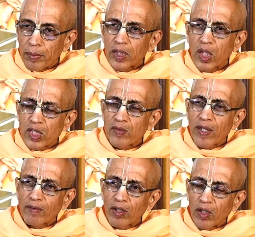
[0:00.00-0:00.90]
So,
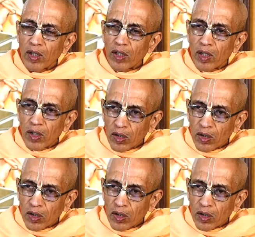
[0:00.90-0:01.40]
because we have